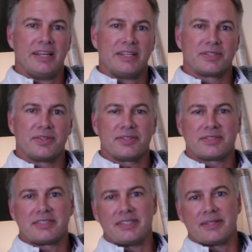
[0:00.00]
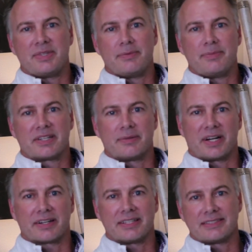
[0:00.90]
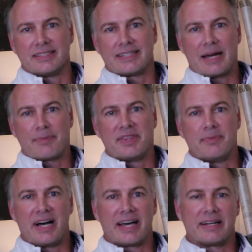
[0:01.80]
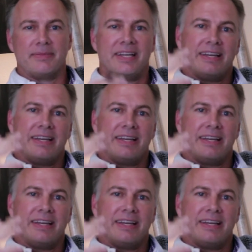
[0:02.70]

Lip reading: So those tend to be the bigger markets, the top and the bottom.